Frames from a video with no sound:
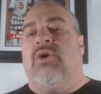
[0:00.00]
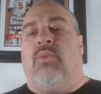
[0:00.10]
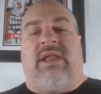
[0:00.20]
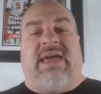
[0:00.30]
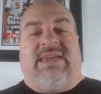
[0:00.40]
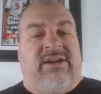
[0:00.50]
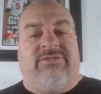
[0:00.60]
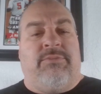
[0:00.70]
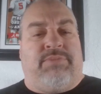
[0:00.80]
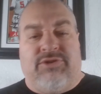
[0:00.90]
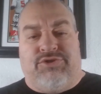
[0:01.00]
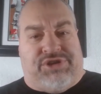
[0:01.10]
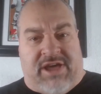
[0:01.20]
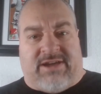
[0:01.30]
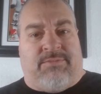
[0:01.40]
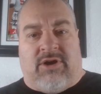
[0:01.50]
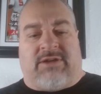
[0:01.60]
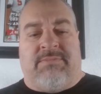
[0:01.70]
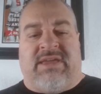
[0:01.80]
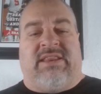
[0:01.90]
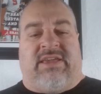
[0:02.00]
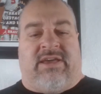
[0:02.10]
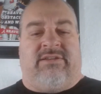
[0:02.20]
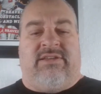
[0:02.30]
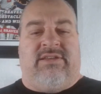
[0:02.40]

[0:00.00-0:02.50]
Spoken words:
when I hear the blue checkmark media